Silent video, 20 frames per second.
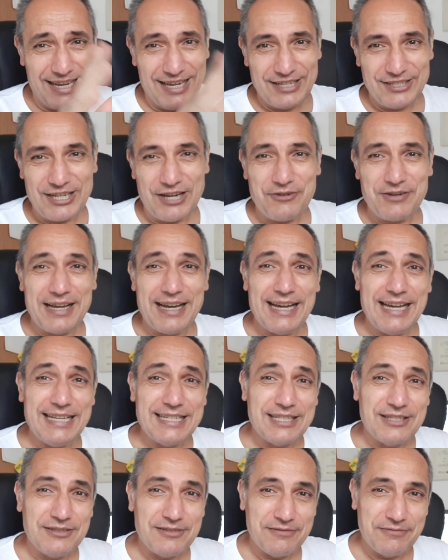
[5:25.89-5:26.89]
Ciao,
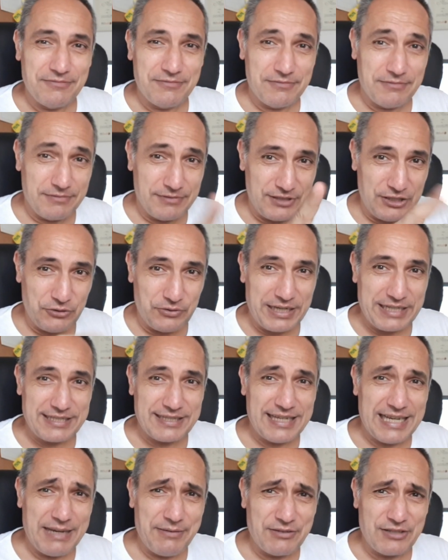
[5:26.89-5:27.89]
guys. See you next
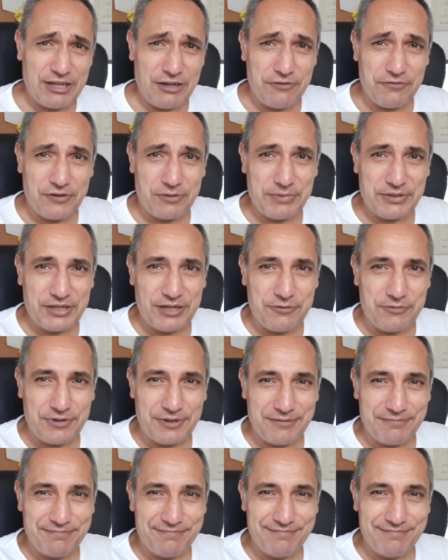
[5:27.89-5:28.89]
time. Ciao from Andrea Unger.